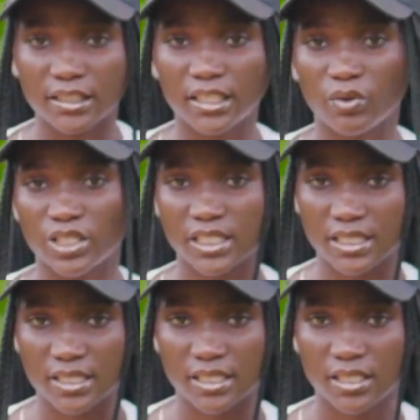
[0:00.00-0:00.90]
in our
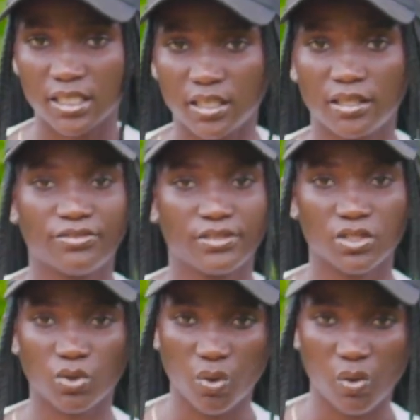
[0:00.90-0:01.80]
chest. the
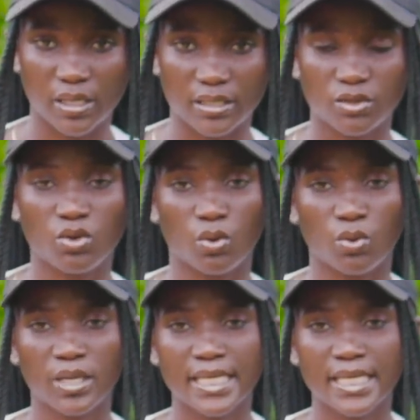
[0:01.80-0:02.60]
physical one. No,